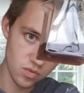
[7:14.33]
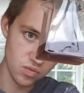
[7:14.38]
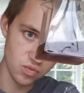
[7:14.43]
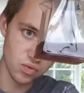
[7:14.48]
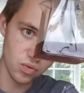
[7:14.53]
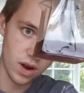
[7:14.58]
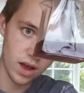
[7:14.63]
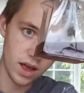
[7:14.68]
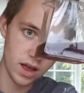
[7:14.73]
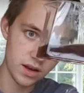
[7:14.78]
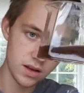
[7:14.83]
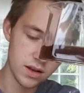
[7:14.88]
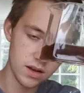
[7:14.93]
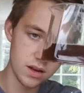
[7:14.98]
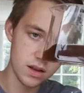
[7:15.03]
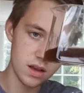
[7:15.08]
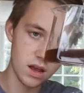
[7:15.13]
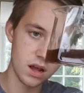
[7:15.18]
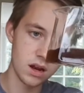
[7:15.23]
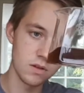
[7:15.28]
red,
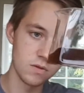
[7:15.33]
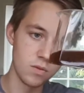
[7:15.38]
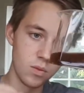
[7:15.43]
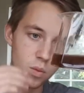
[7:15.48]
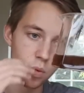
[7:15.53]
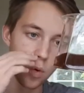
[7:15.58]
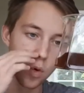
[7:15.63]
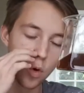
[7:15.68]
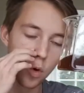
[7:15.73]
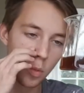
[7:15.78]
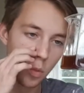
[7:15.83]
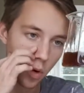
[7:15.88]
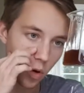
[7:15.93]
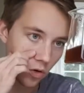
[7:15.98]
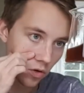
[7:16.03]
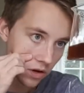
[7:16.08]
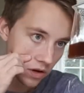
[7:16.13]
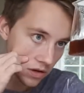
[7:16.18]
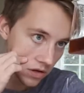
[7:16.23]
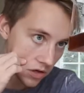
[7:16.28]
kind of warm
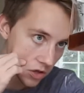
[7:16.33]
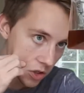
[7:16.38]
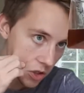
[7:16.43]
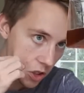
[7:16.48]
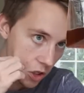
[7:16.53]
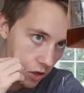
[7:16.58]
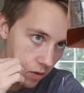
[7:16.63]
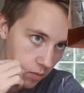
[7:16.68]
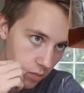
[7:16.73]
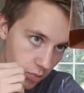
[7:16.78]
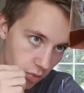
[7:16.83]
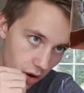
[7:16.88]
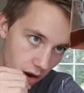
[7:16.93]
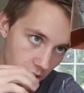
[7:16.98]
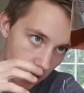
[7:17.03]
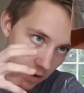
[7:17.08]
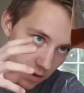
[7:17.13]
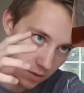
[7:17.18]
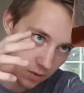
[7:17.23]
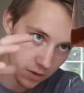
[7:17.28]
orange,
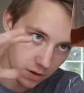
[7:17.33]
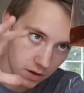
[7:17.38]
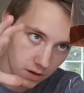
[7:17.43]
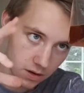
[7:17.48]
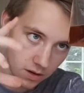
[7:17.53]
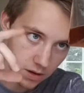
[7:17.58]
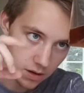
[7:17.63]
brown.